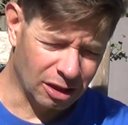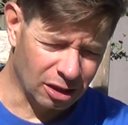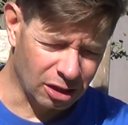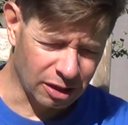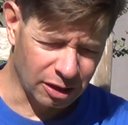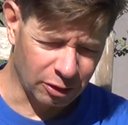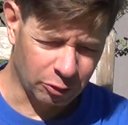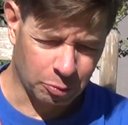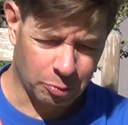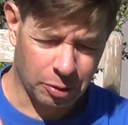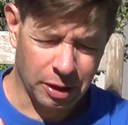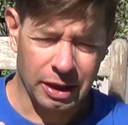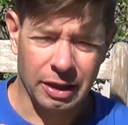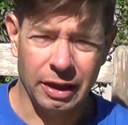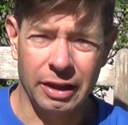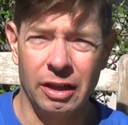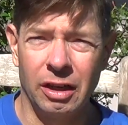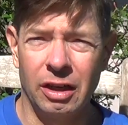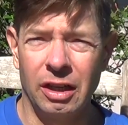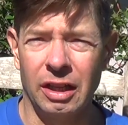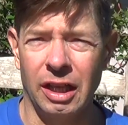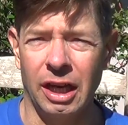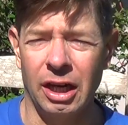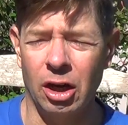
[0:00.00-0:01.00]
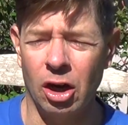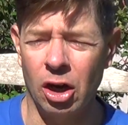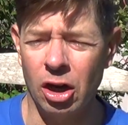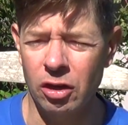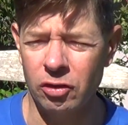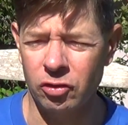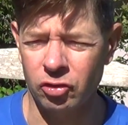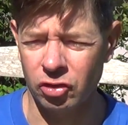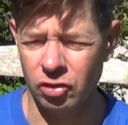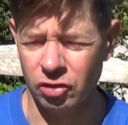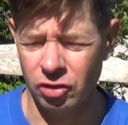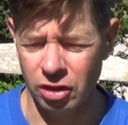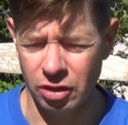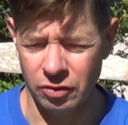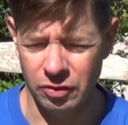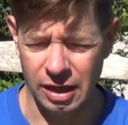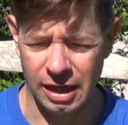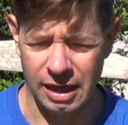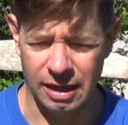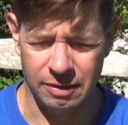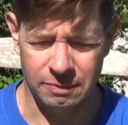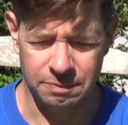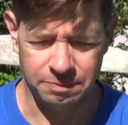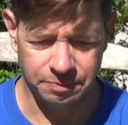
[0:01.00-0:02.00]
Oh, that's prickly. It like hurts to go
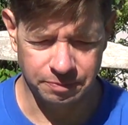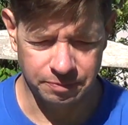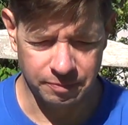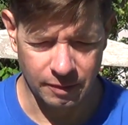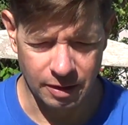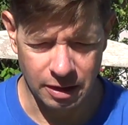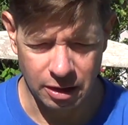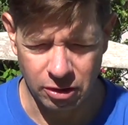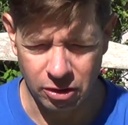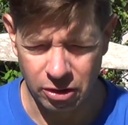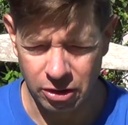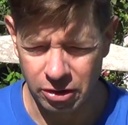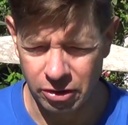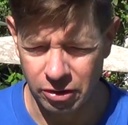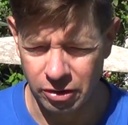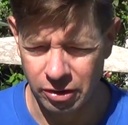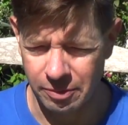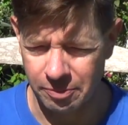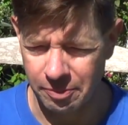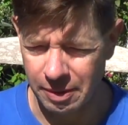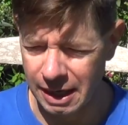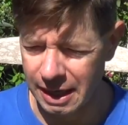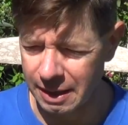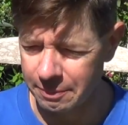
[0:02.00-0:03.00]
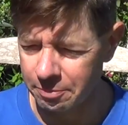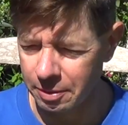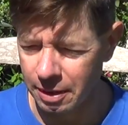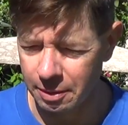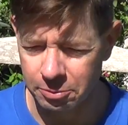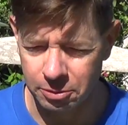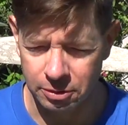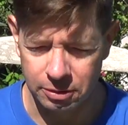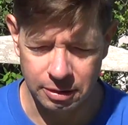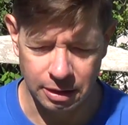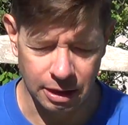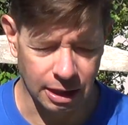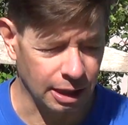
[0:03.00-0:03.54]
down. Caught it on a bad bubble.